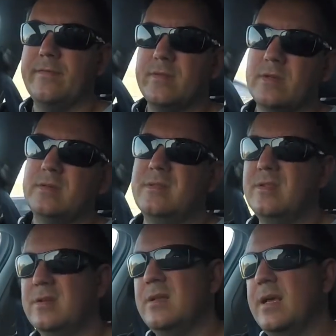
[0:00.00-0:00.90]
So it's
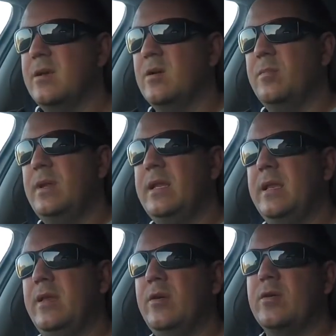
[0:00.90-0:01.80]
not like a
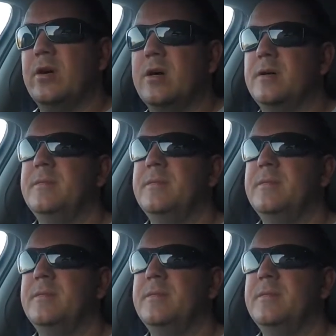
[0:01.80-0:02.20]
completely new car.